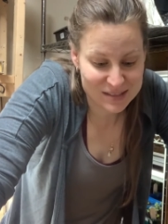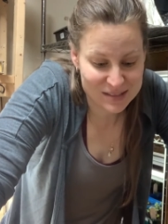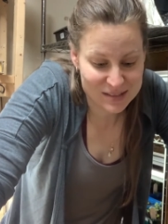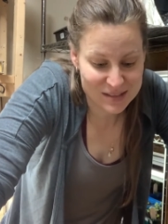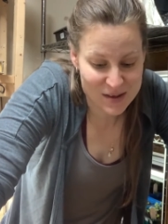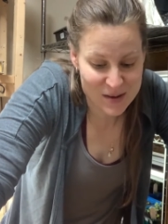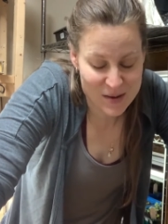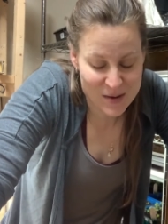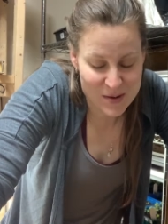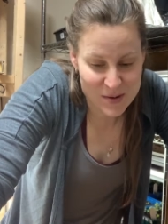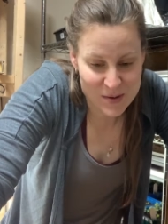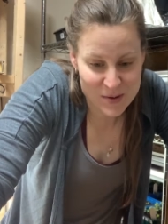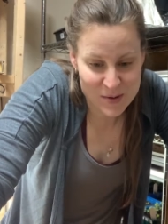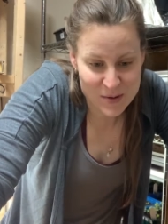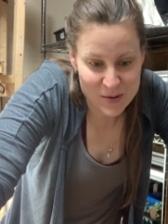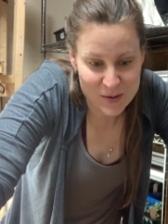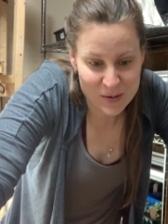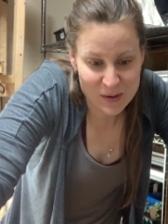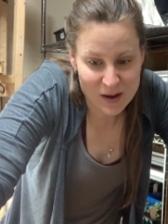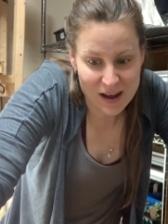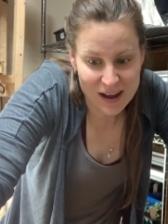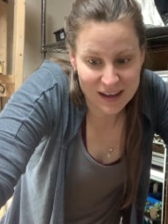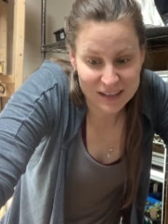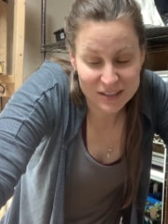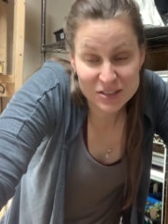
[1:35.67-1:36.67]

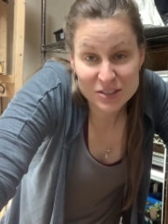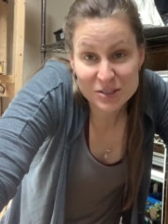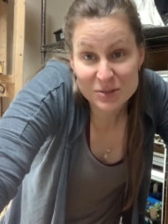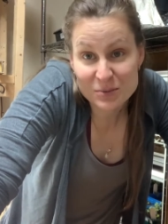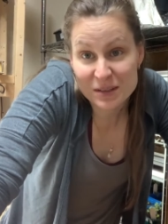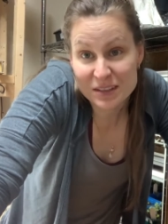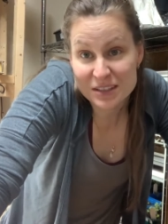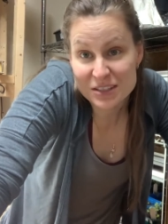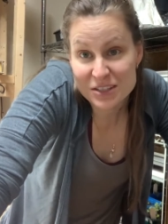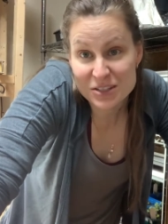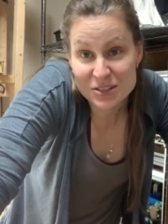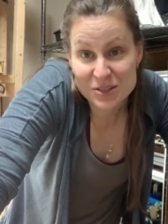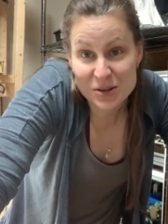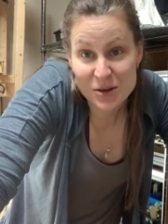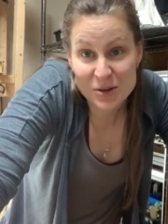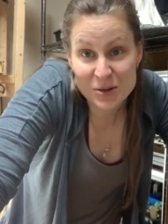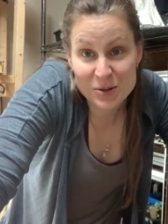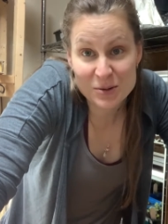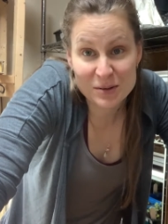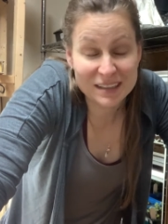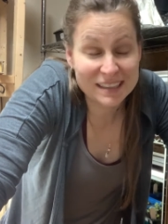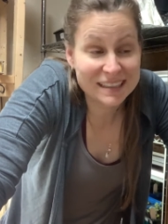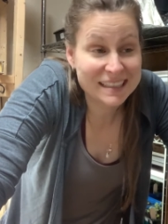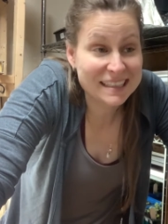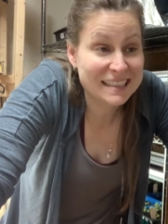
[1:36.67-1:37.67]
So I just want to show
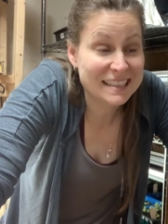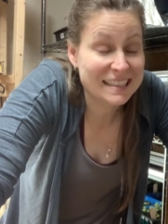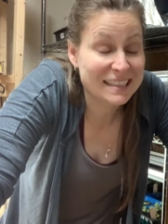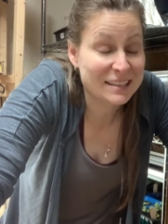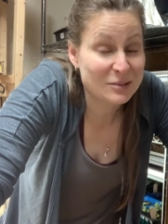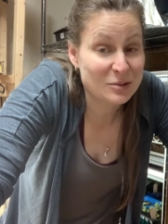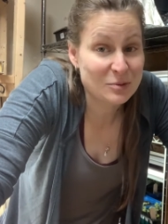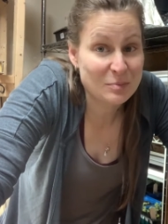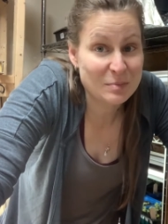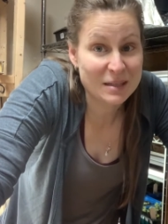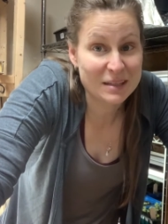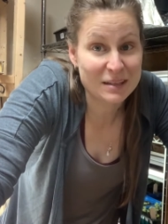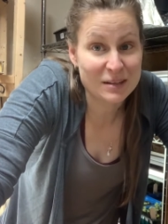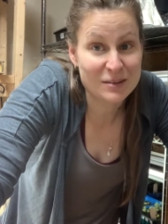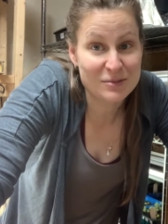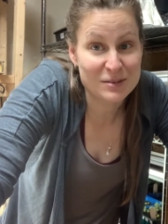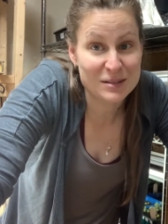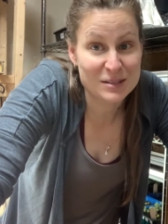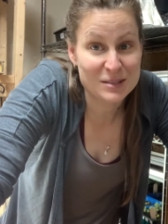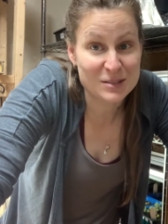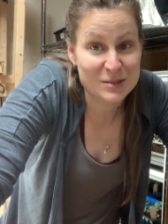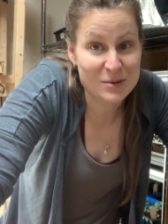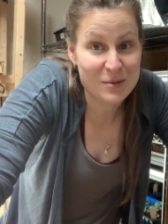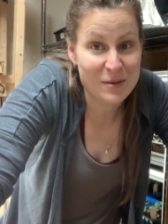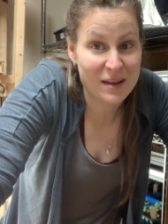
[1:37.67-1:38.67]
you a little bit of
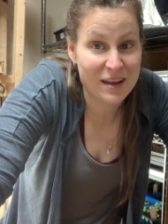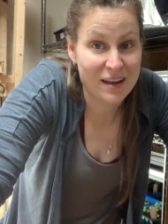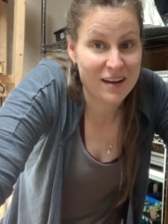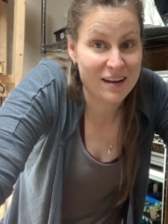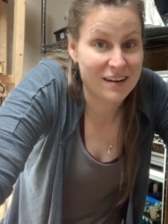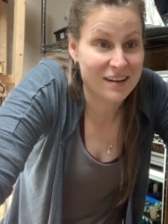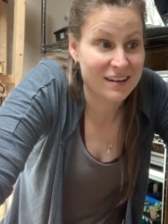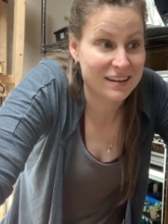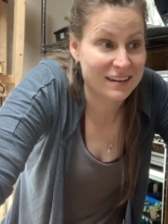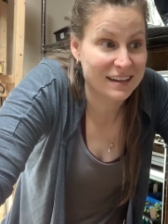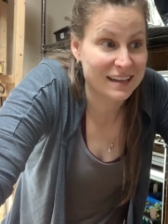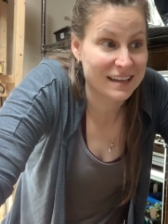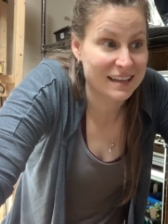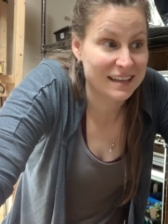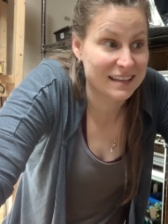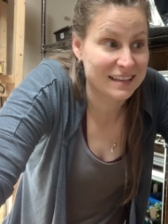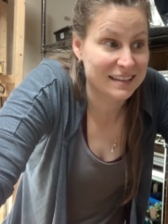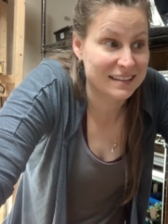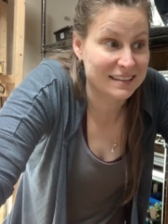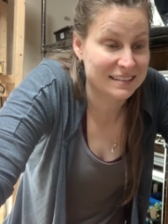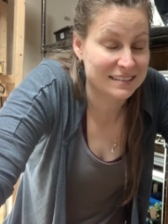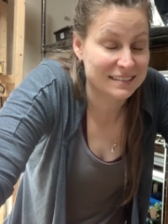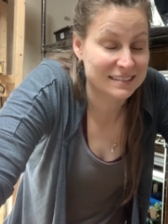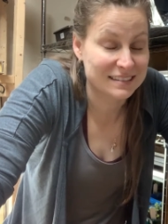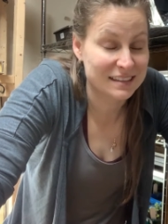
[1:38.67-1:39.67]
what's going on
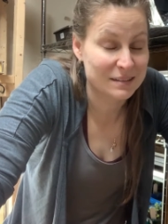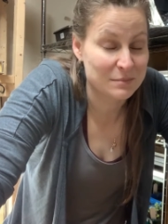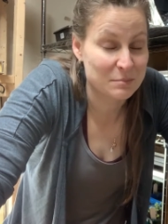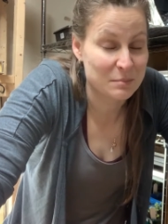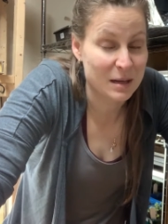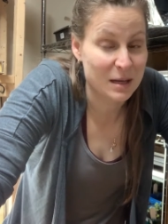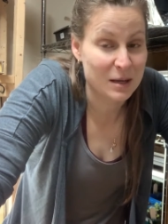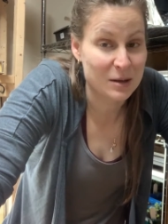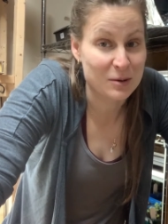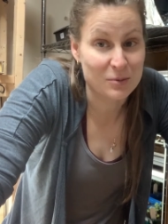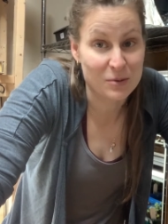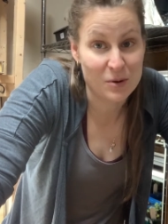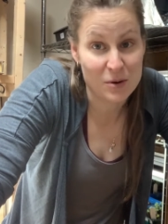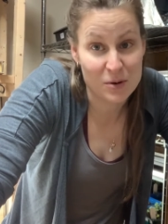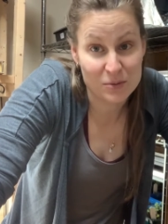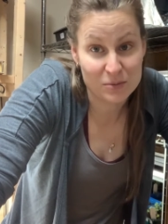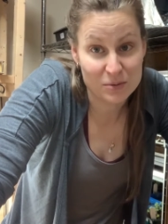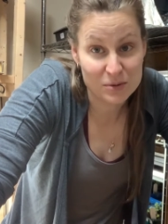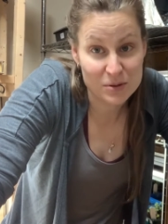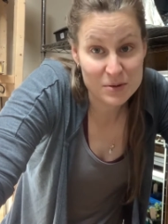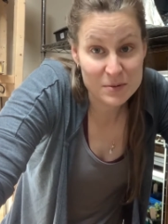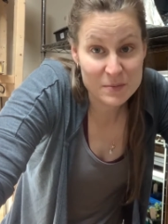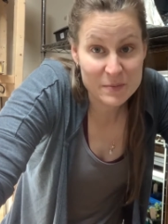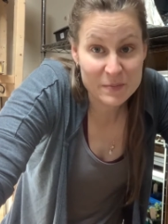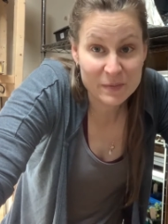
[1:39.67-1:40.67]
in my grow
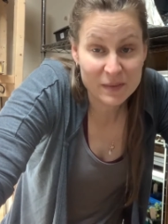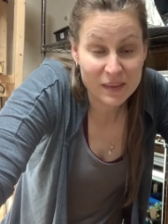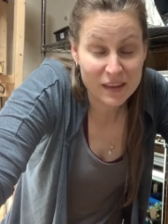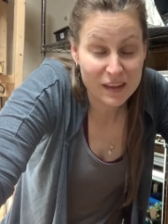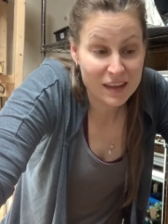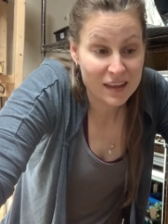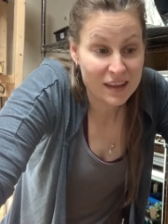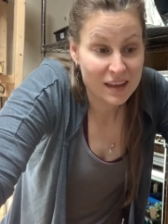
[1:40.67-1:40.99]
room,